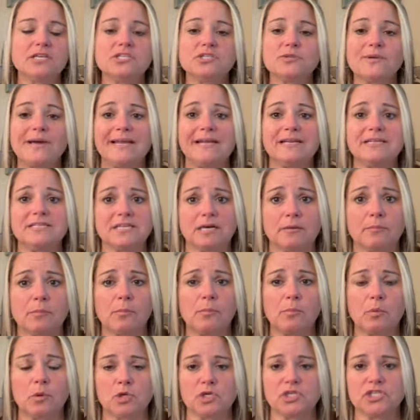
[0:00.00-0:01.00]
So I had a double
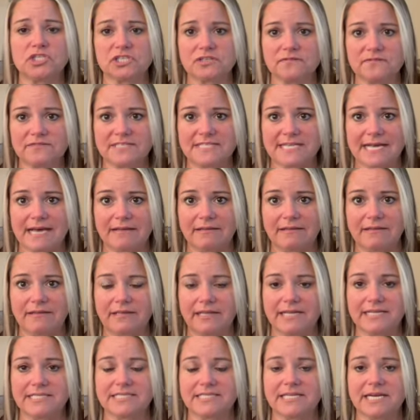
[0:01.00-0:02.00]
portion of salad
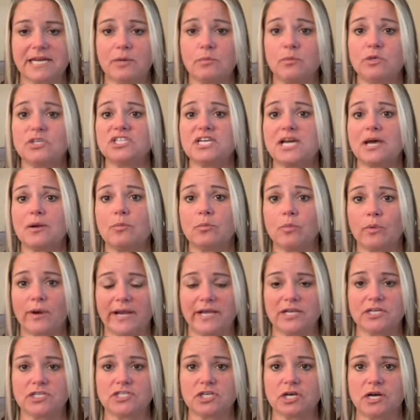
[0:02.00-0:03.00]
last night, which had
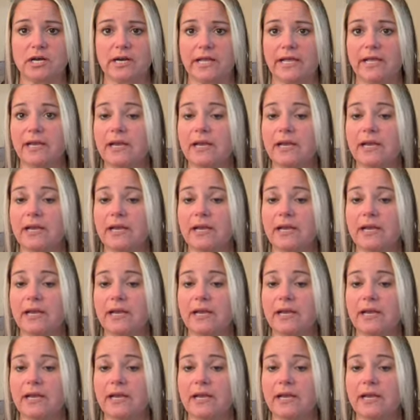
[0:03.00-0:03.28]
ranch on it,